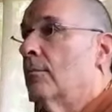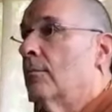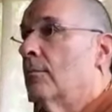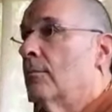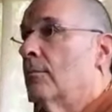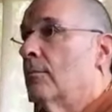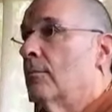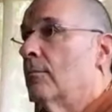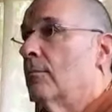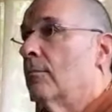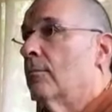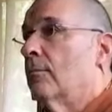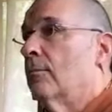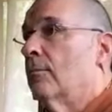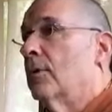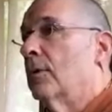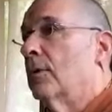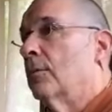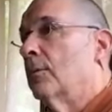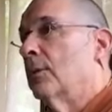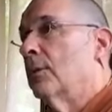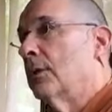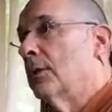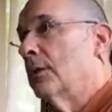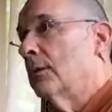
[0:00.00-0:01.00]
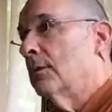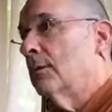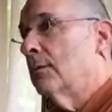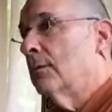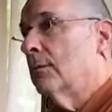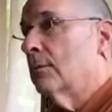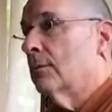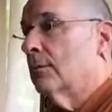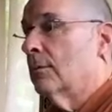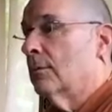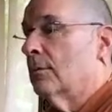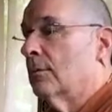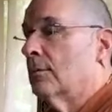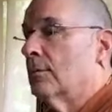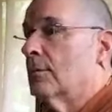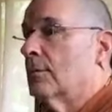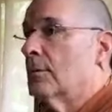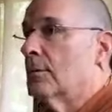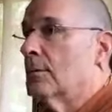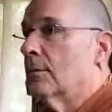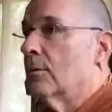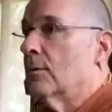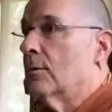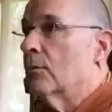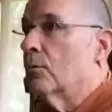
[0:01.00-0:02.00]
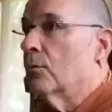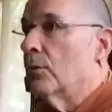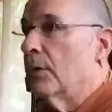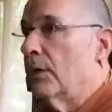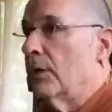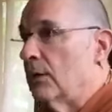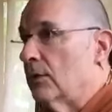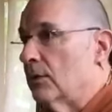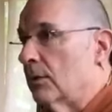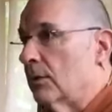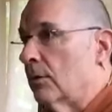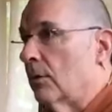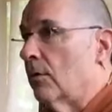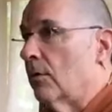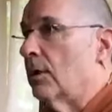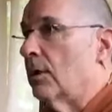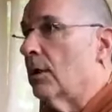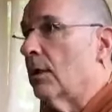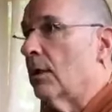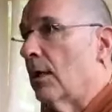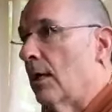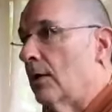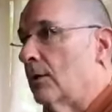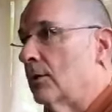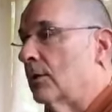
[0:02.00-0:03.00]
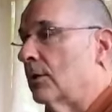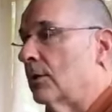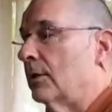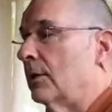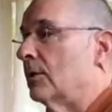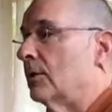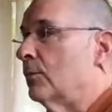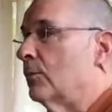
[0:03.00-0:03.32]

then we can reason theologically,